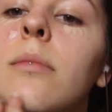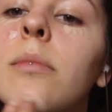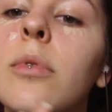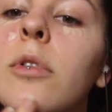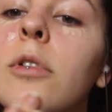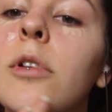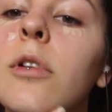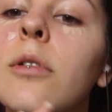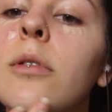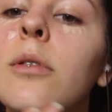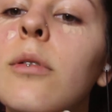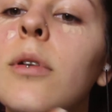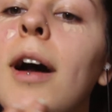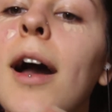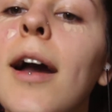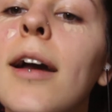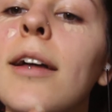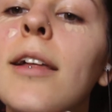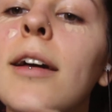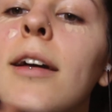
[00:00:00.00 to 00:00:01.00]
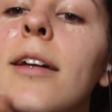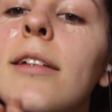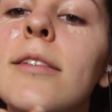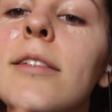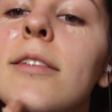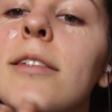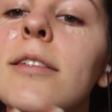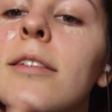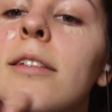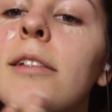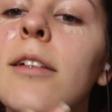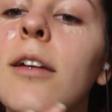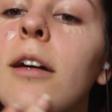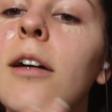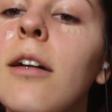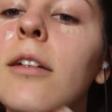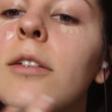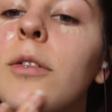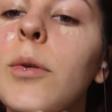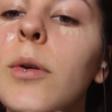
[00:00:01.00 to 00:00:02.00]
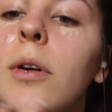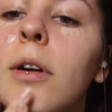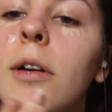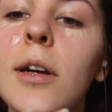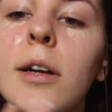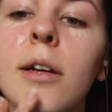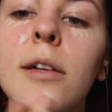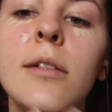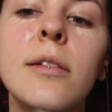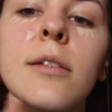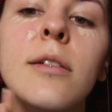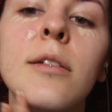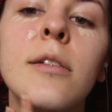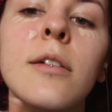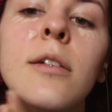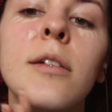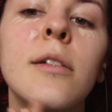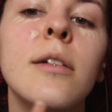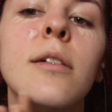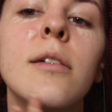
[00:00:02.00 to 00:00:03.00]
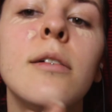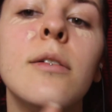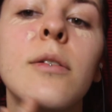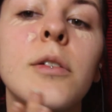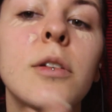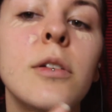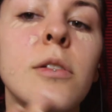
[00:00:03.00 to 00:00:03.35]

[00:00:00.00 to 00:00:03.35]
blue highlights and contour, which